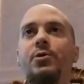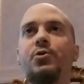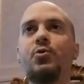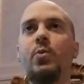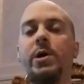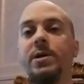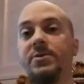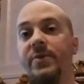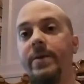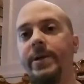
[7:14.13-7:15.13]
to where
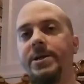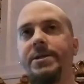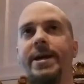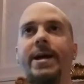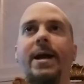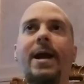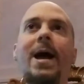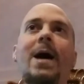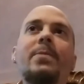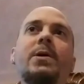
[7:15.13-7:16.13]
his family is staying at a
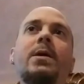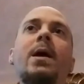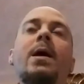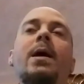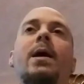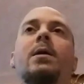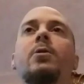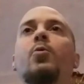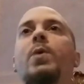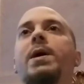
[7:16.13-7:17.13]
cabin. And
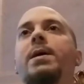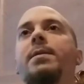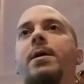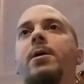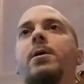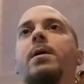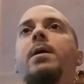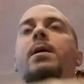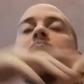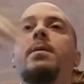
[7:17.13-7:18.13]
on the way there,
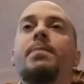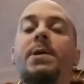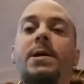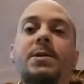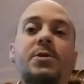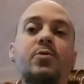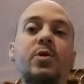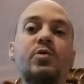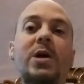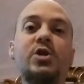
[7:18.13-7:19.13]
um, he gets into
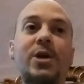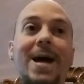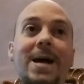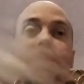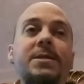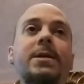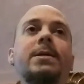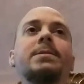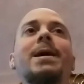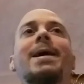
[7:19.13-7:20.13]
a tragic
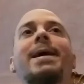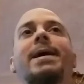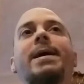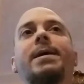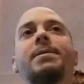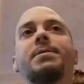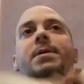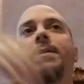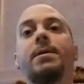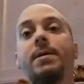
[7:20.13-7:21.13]
accident and
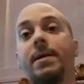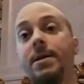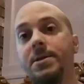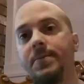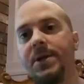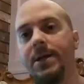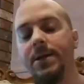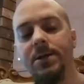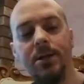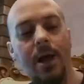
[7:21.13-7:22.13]
uh, it ends up
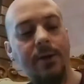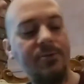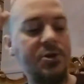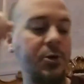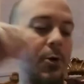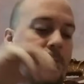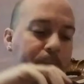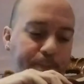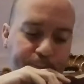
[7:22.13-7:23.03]
taking his life. So